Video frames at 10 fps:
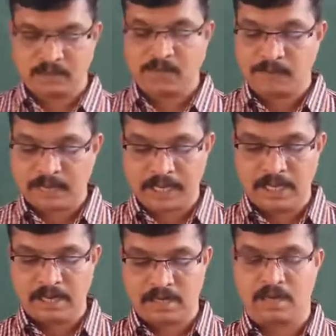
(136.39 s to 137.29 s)

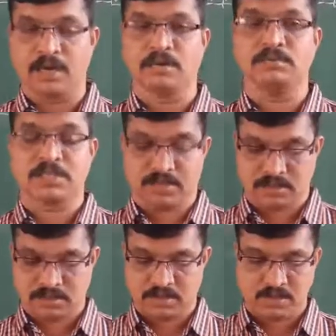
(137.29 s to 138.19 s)
feeling comes,
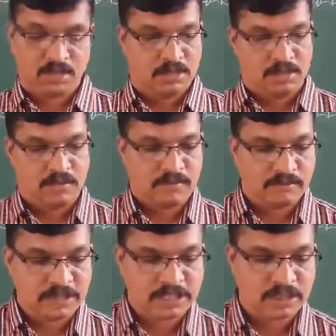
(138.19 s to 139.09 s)

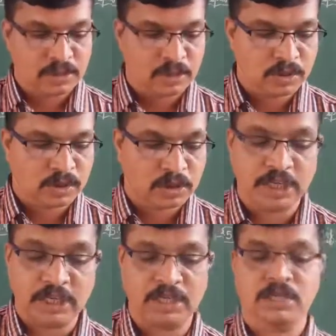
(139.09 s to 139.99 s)
which you
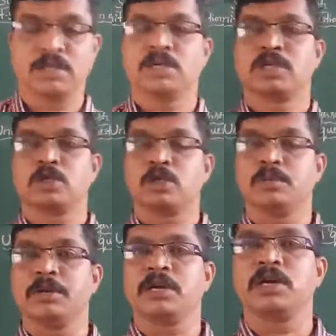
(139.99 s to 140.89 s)
think
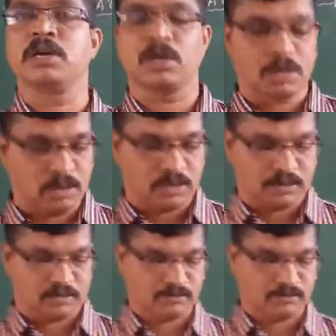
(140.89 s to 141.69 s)
should be controlled,